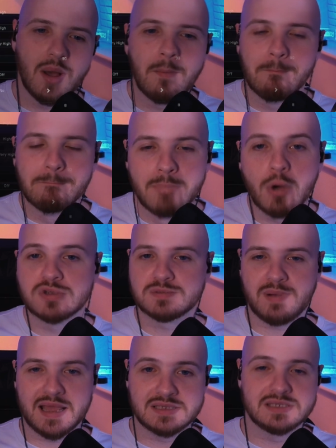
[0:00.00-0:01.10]
most
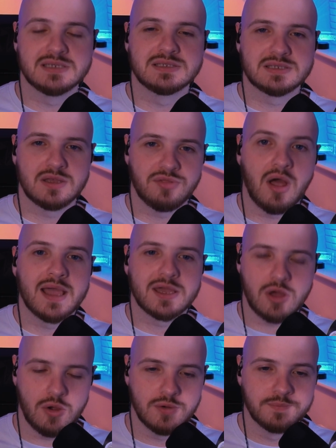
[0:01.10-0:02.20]
places that I
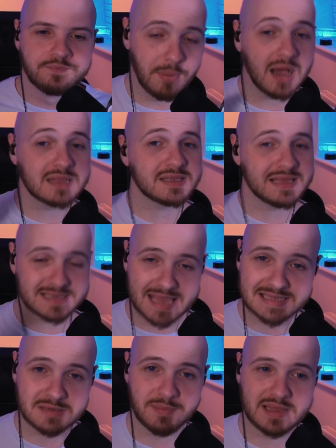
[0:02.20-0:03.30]
go. But it's
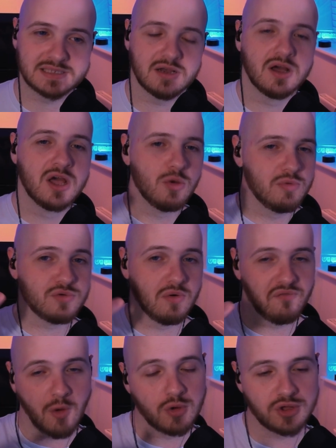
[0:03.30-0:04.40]
getting better. We've got
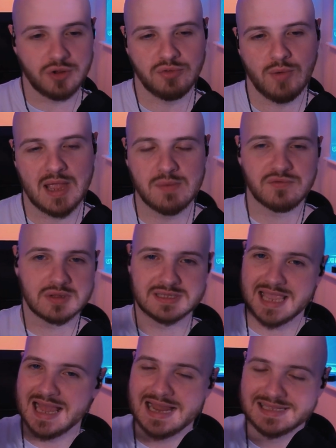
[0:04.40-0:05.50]
Vulkan on the way, we've got
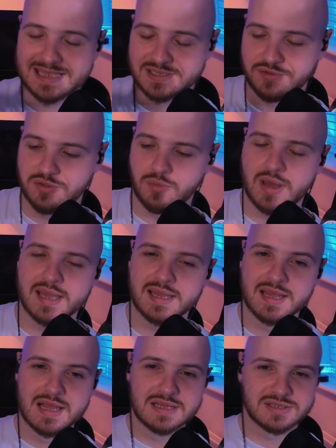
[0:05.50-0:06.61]
DLSS on the way,
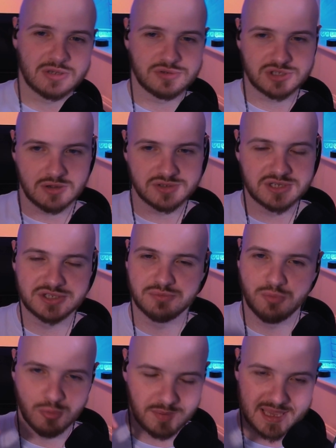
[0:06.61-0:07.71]
so Star
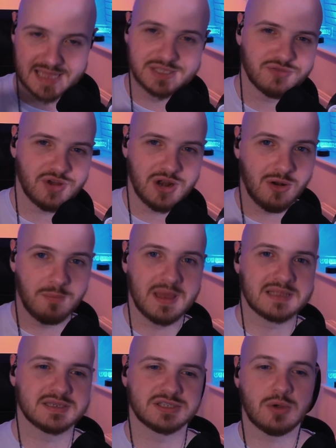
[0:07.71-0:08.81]
Citizen will begin to run a lot
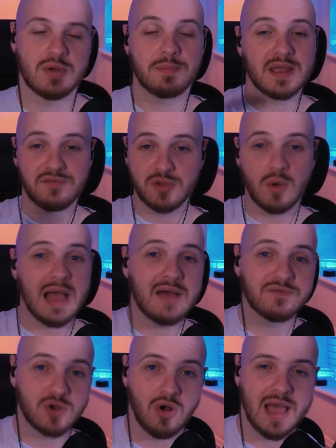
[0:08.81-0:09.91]
better. So if you
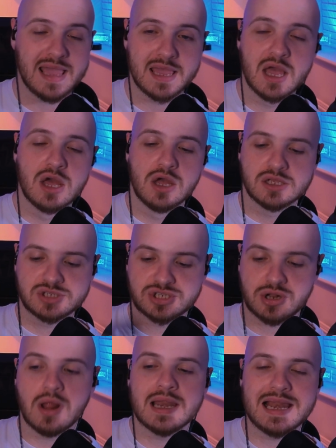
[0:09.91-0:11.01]
have got a
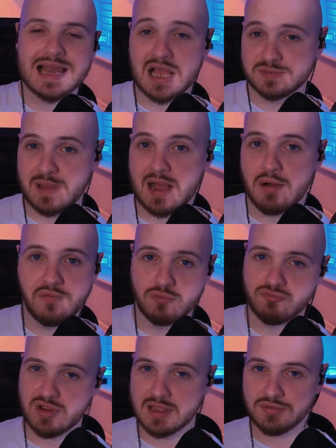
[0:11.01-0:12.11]
slightly less powerful
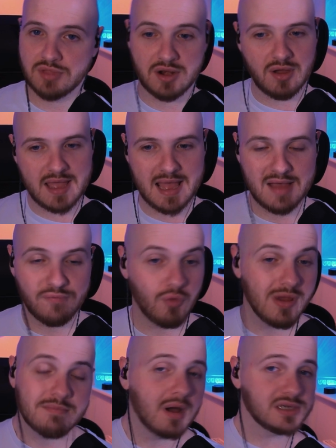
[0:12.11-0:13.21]
rig than I have,
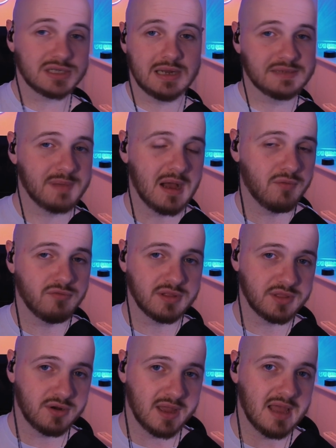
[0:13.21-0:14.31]
or a much less powerful rig
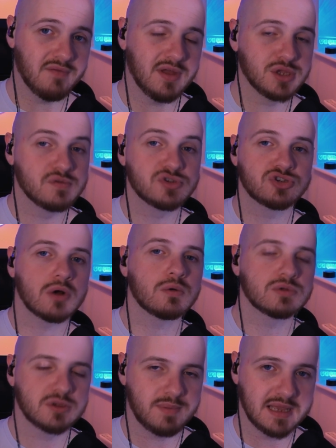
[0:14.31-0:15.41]
than I have, and you've
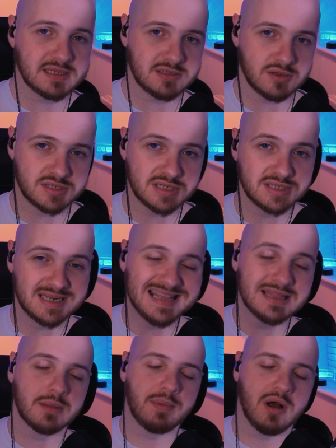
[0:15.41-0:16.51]
struggled to play Star Citizen
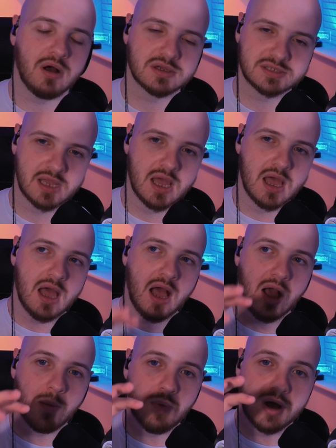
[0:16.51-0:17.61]
in the past,
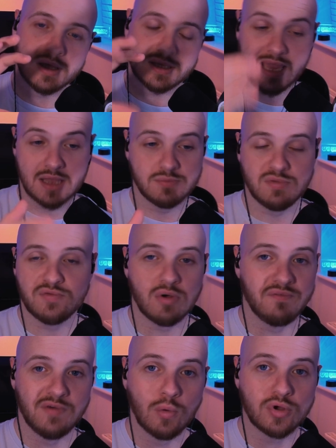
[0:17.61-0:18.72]
yeah, we've got
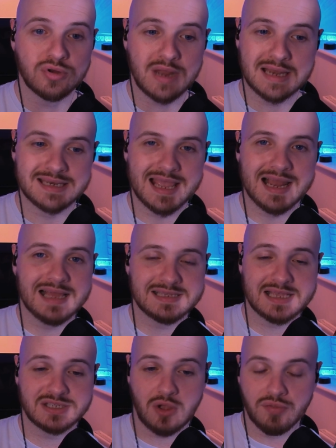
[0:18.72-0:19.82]
Vulkan and
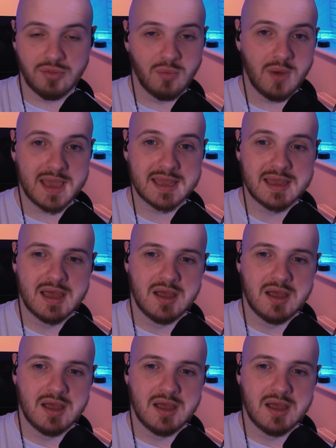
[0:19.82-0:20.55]
DLSS on the way.